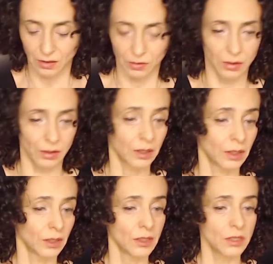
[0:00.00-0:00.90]
Or
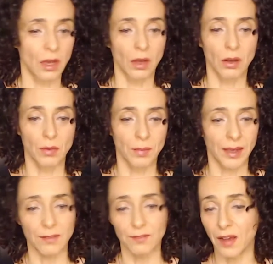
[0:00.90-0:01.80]
do,
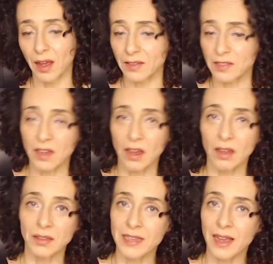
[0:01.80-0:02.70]
me, fa,
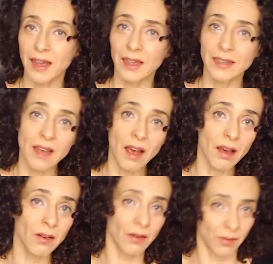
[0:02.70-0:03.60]
sol, de,
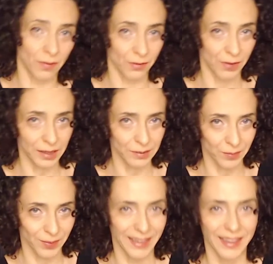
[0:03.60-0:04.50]
do. Right?
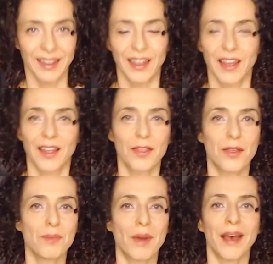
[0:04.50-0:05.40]
The
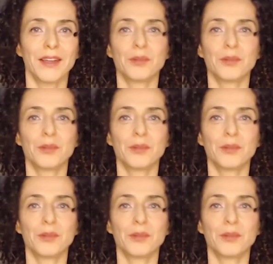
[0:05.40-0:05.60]
minor